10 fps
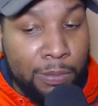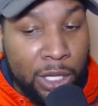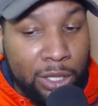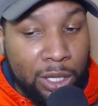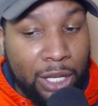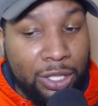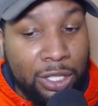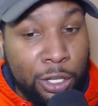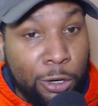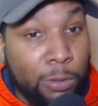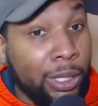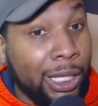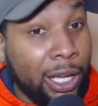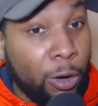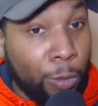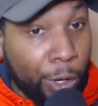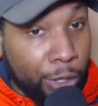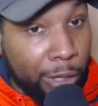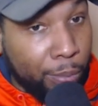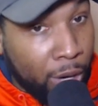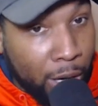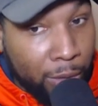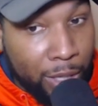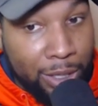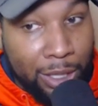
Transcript: mentioned as still being a work in progress,